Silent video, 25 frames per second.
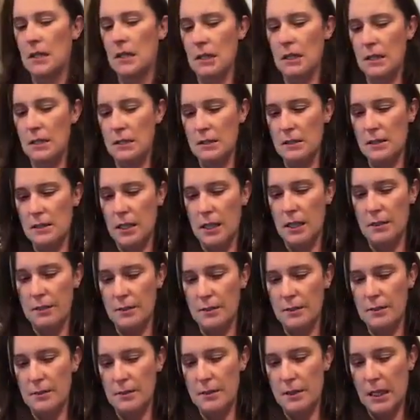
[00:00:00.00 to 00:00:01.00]
in
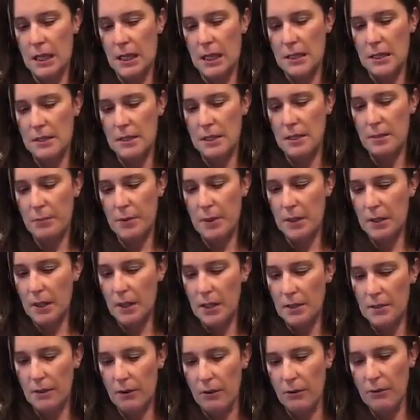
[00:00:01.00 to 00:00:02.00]
containers, I
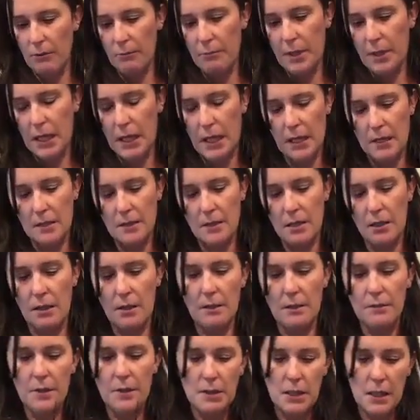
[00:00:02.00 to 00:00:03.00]
typically don't pay a
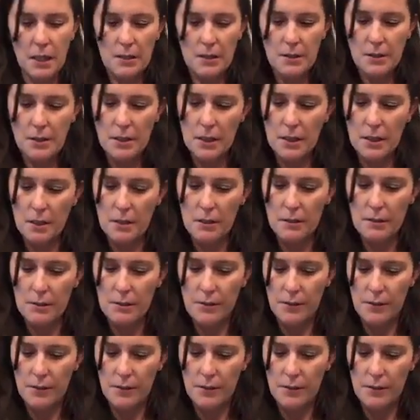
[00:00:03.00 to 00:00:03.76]
ton of attention